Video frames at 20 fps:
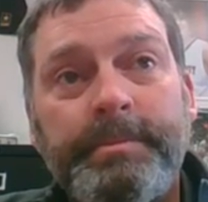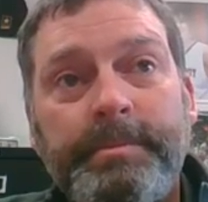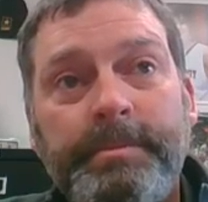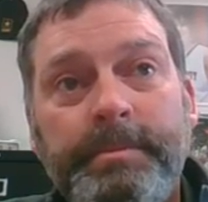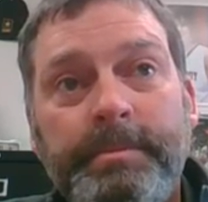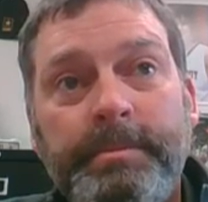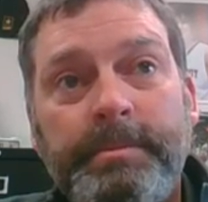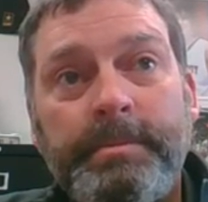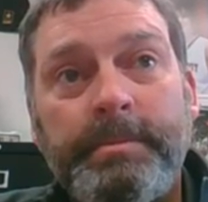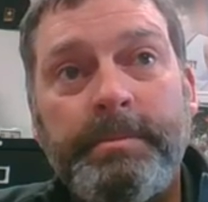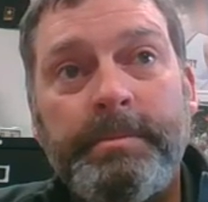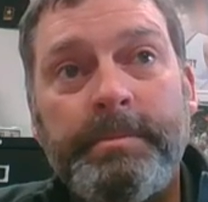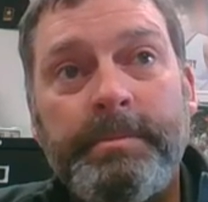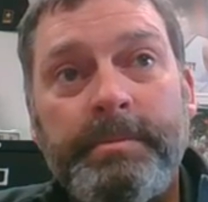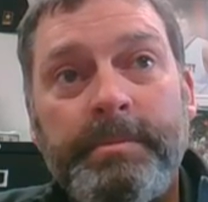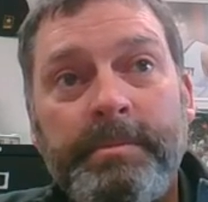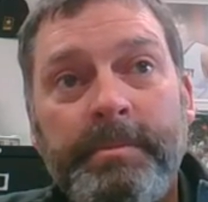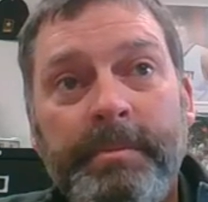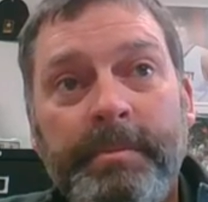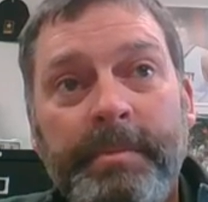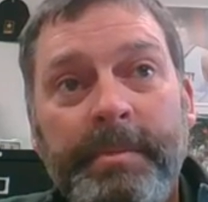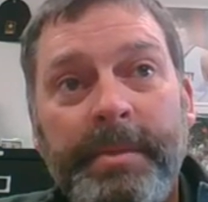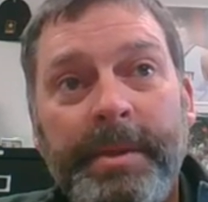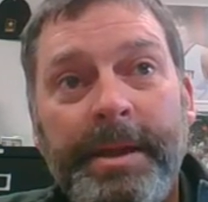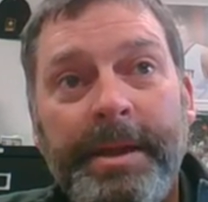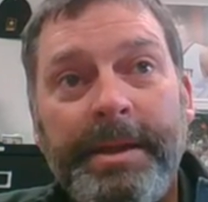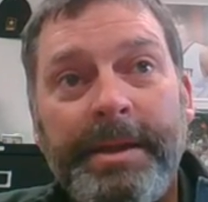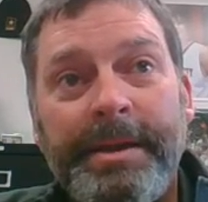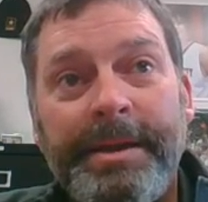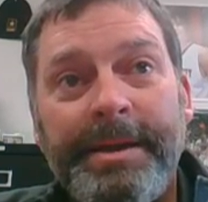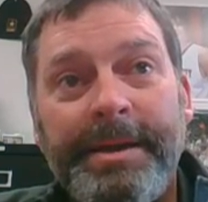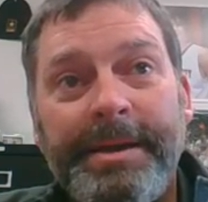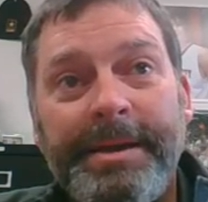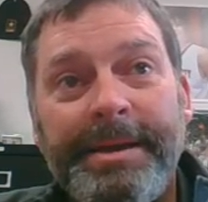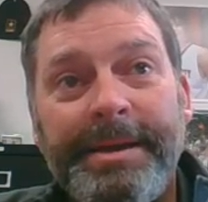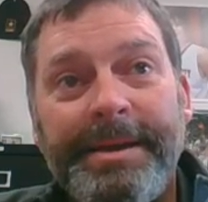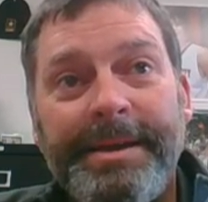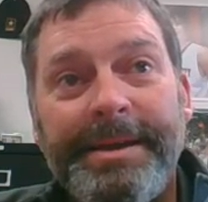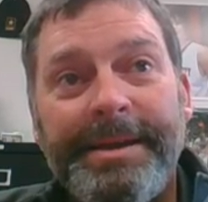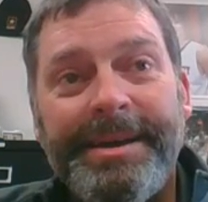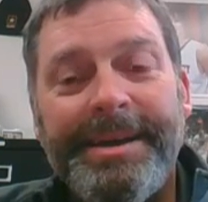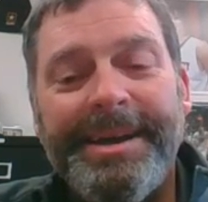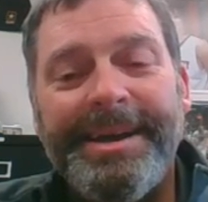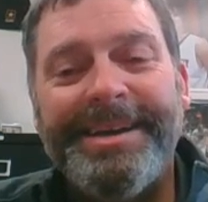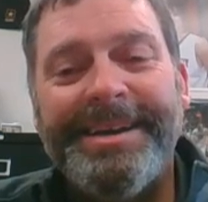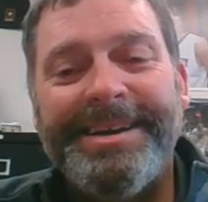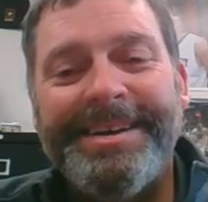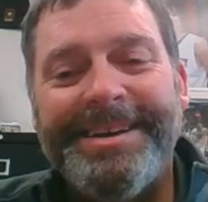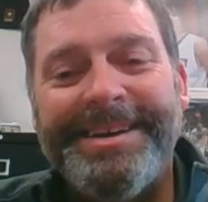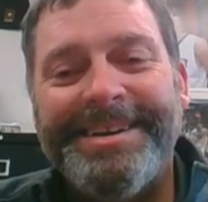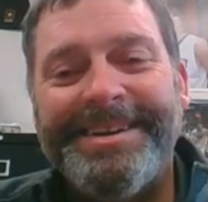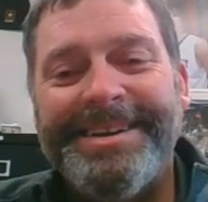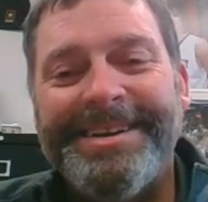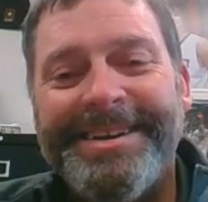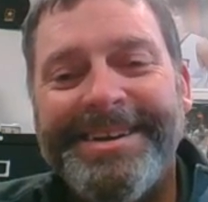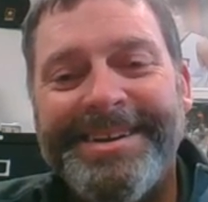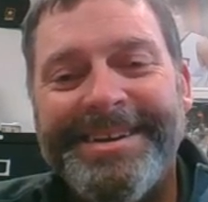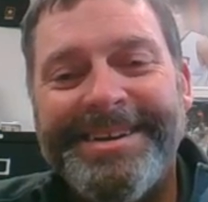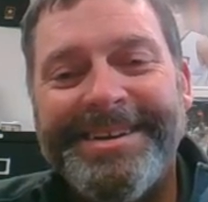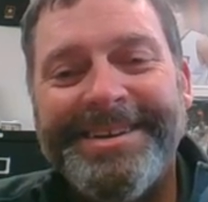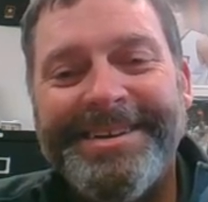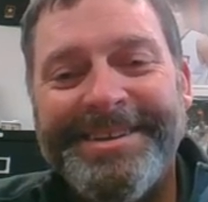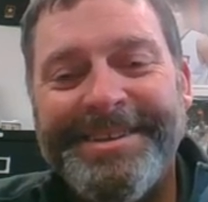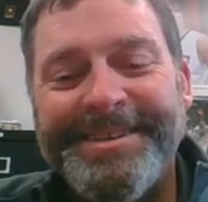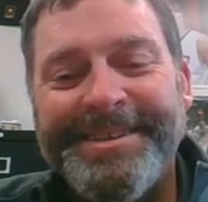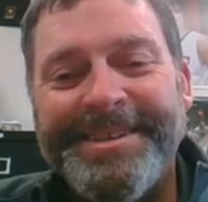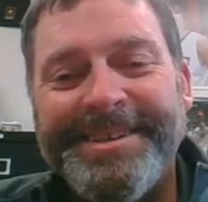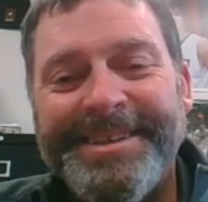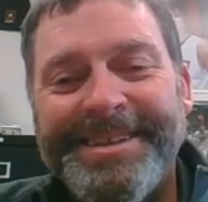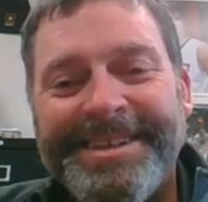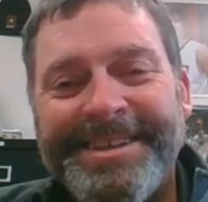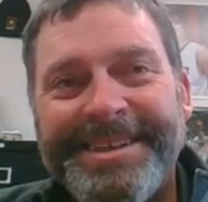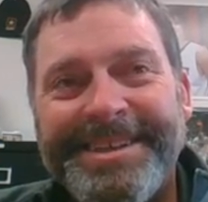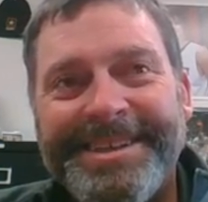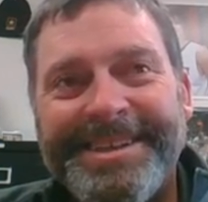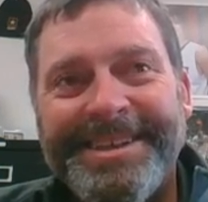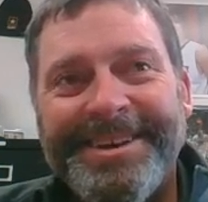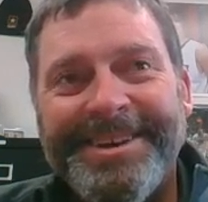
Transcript: Carson Sparks says you're looking good today. And there's no more questions.